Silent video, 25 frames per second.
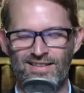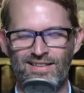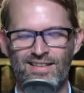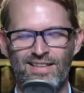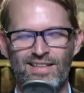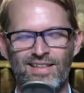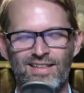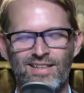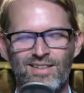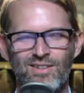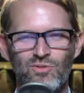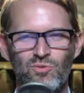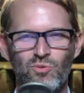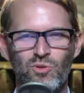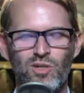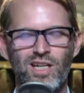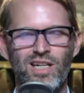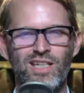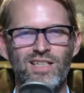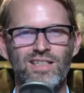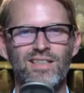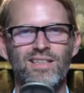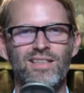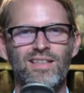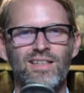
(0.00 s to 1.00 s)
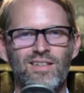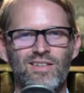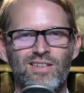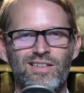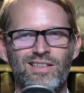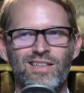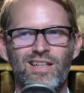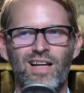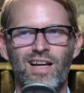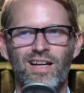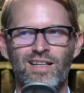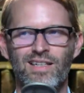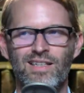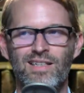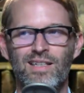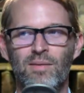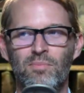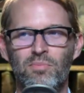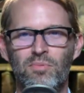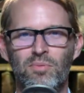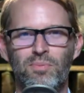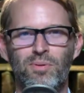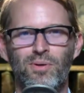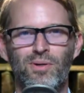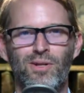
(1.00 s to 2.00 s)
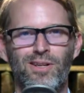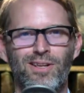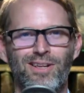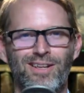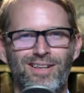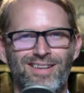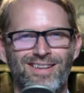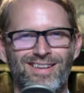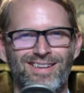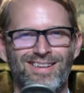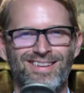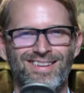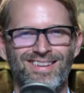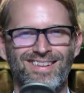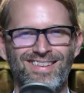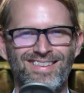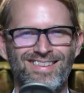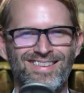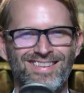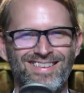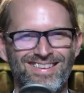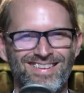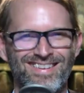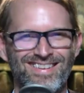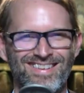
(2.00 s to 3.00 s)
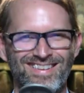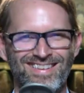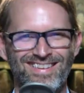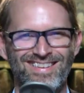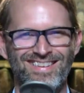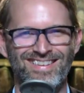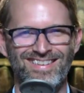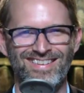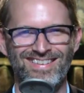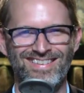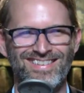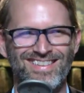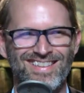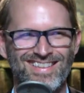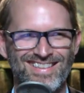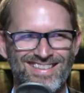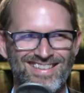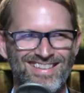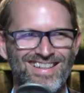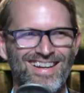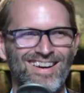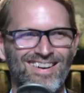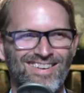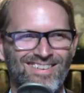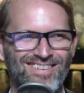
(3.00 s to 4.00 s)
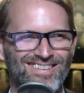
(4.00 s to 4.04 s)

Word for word: because what I did there is not acceptable. Just now.